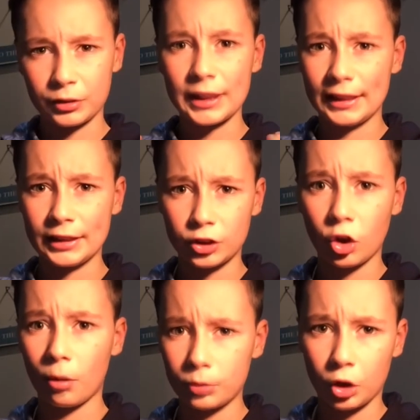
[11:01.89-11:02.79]
It is
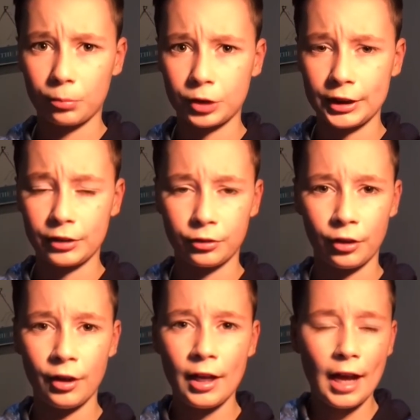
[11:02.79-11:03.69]
top
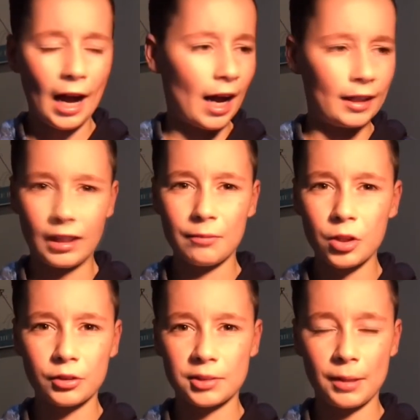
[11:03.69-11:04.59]
secret. And I'm going
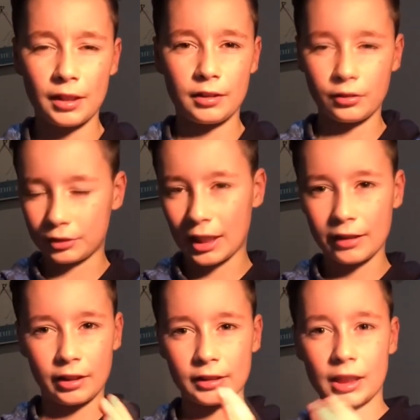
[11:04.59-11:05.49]
to respect those
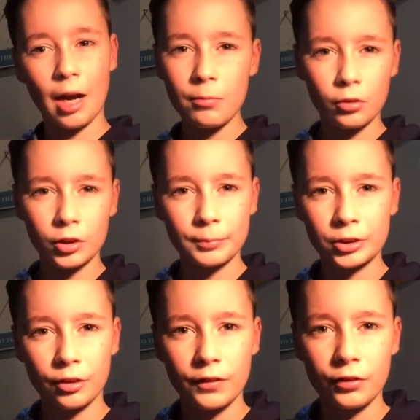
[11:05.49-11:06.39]
guidelines. I'm not going to be
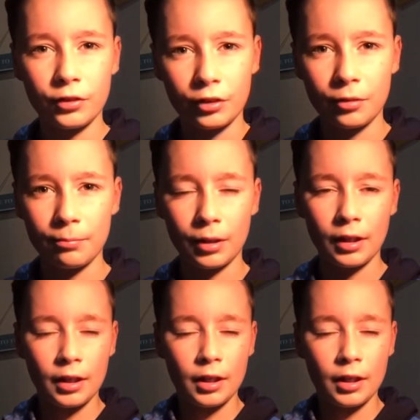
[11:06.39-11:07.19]
showing you the number.